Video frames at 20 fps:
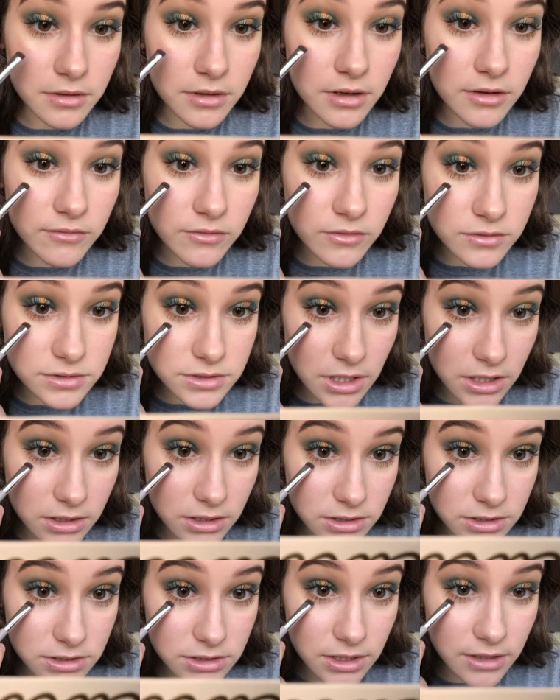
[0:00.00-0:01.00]
of those
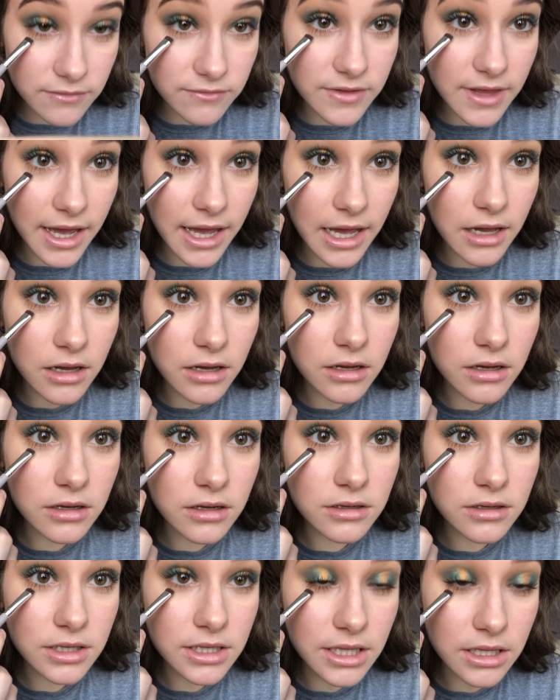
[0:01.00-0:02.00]
colors, of that
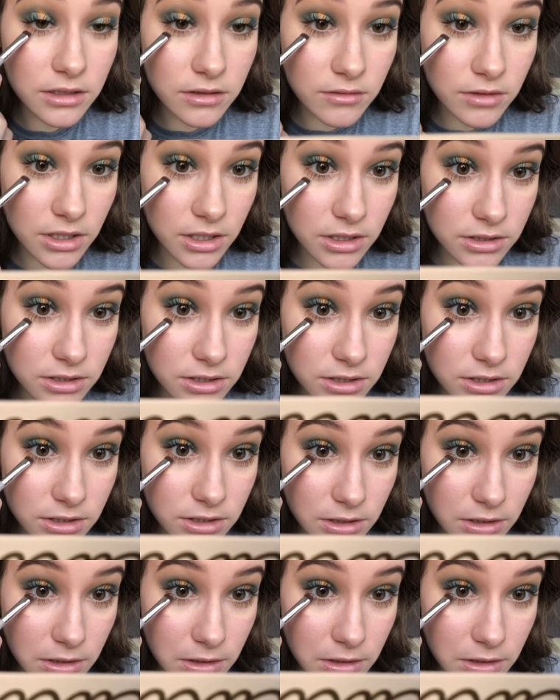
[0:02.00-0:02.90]
yellow color.